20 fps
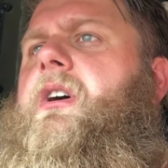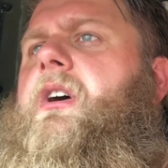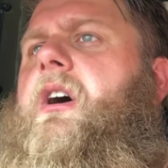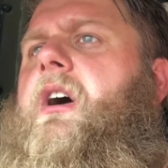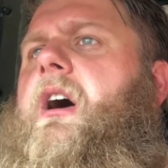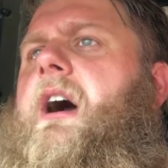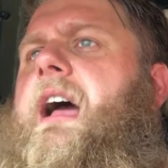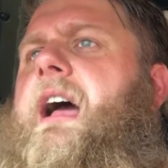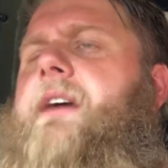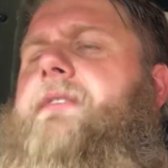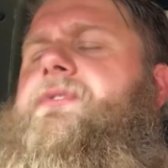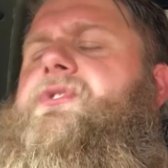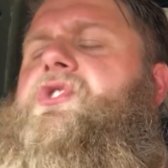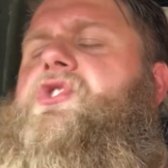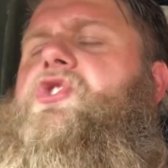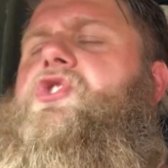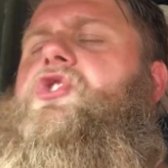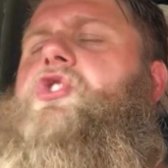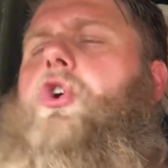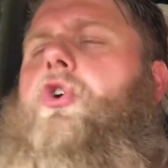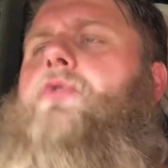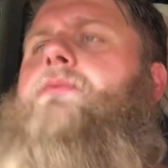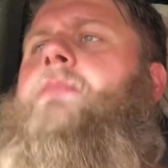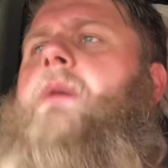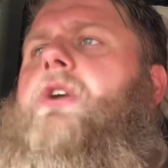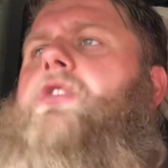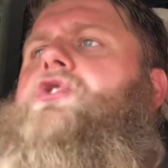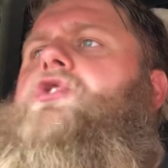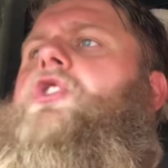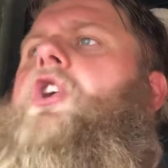I have so
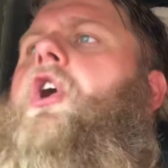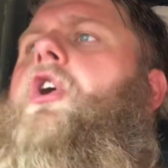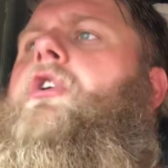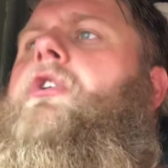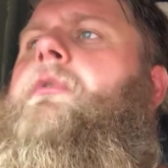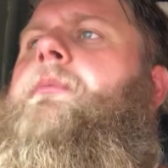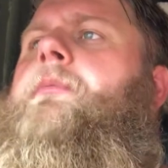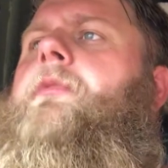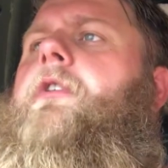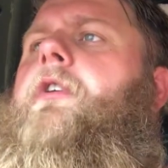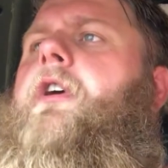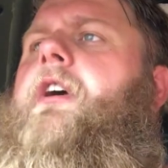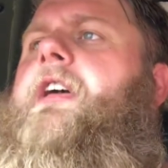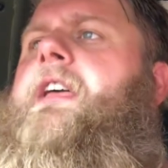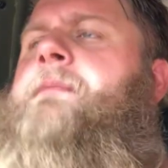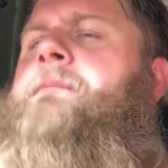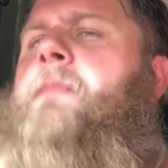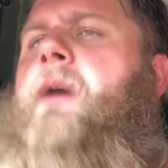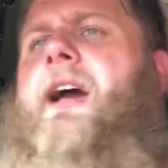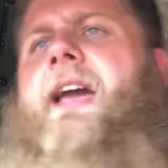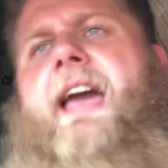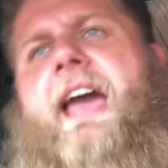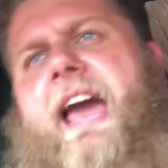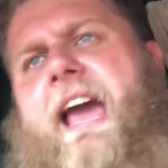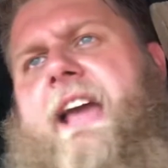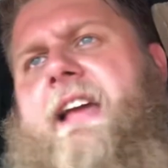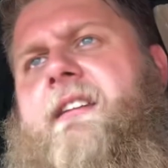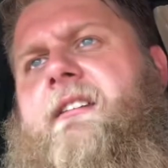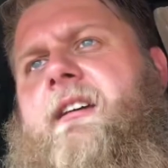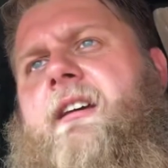much going on in my
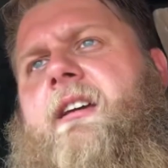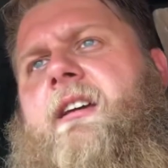head